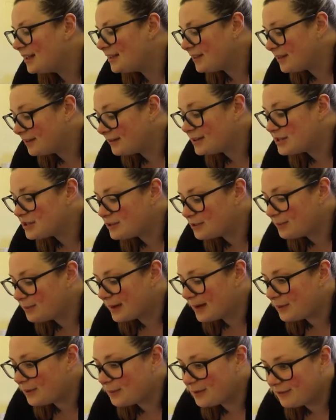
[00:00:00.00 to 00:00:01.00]
The original
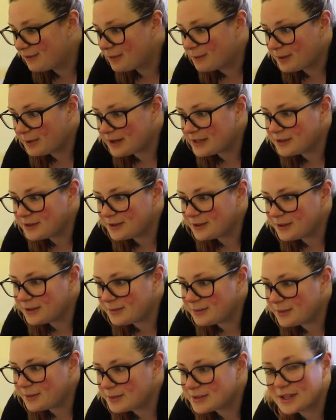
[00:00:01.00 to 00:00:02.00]
plan with the bride and
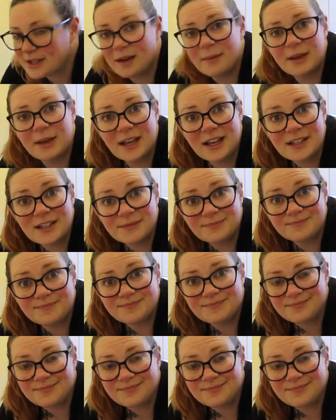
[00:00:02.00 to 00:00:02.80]
groom was cupcakes.